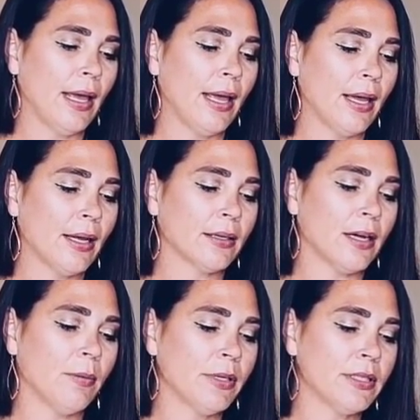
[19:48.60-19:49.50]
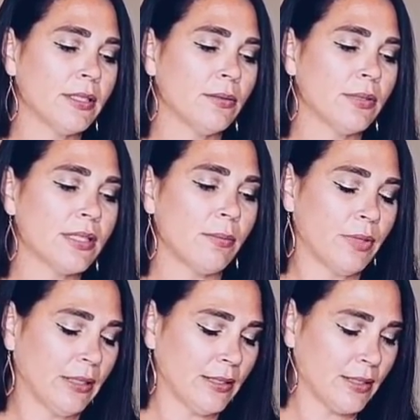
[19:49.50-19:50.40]
And come into
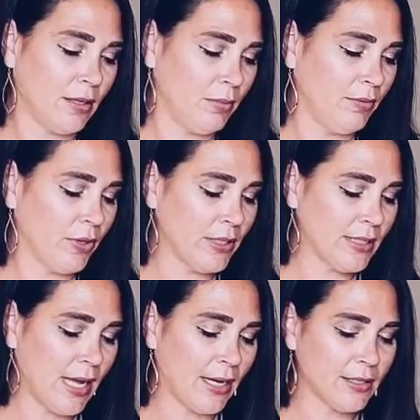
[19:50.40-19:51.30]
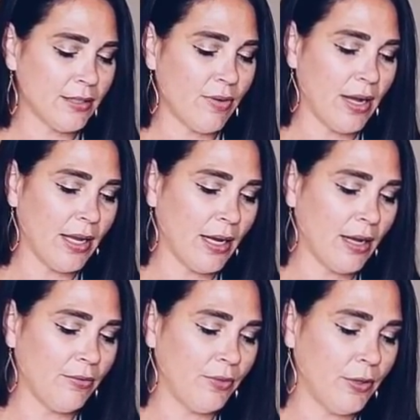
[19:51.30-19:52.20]
something that's going to be very satisfying,
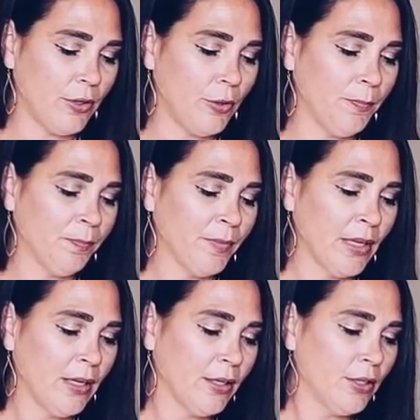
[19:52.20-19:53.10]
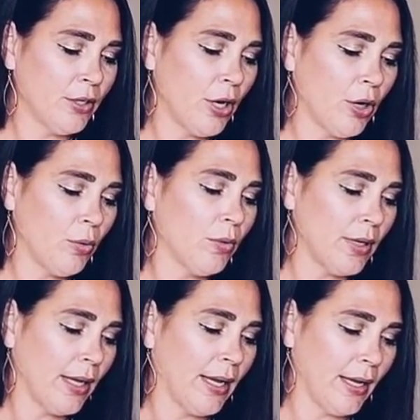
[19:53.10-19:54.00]
I feel. You know,
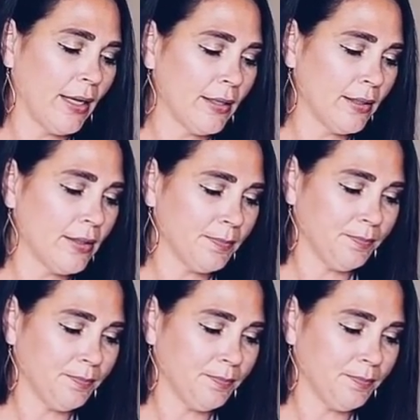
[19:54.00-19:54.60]
and